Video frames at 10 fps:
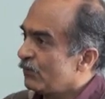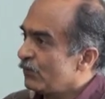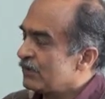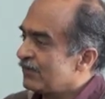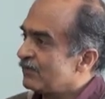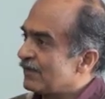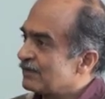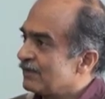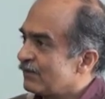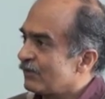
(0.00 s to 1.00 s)
2 Chief
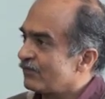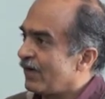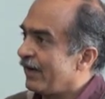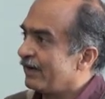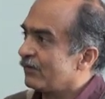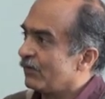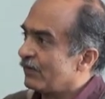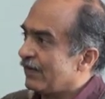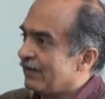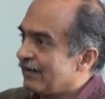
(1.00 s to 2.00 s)
Justices of the High
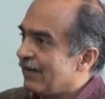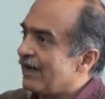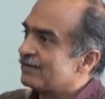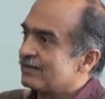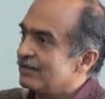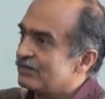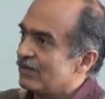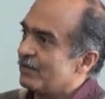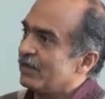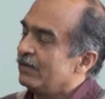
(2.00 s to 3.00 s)
Court, and the last 3
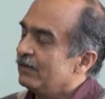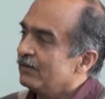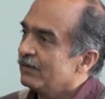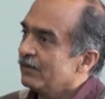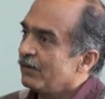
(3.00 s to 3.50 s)
chairmen